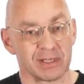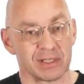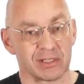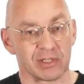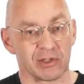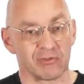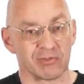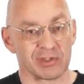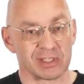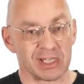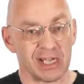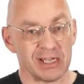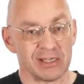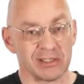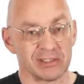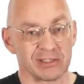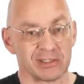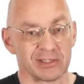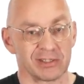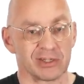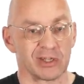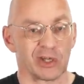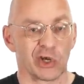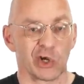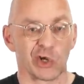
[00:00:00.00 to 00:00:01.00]
The result?
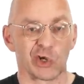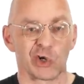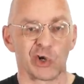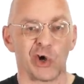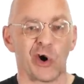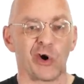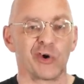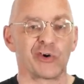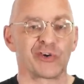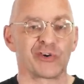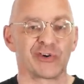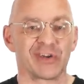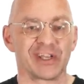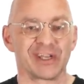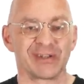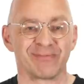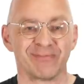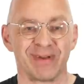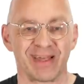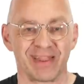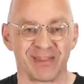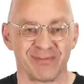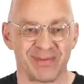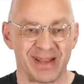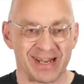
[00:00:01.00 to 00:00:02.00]
Concrete
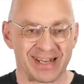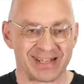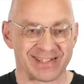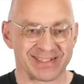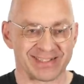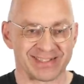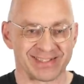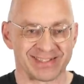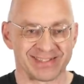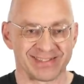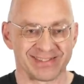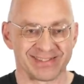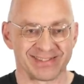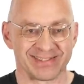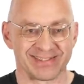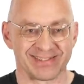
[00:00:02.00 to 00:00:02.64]
mathematics.